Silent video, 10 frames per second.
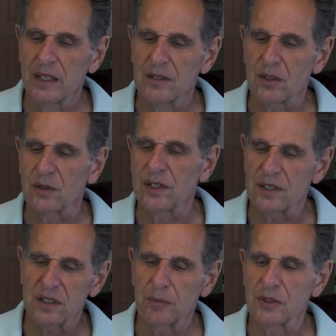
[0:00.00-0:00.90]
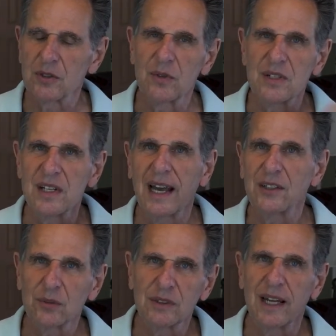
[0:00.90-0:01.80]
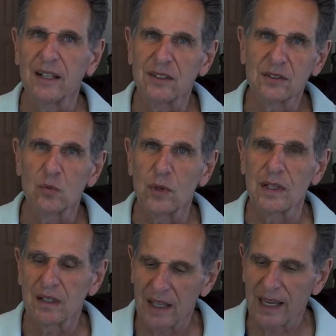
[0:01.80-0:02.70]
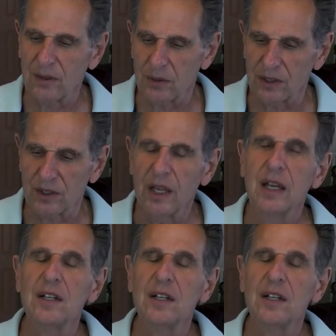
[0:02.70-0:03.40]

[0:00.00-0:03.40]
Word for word: So this is a person who has natural talent with language.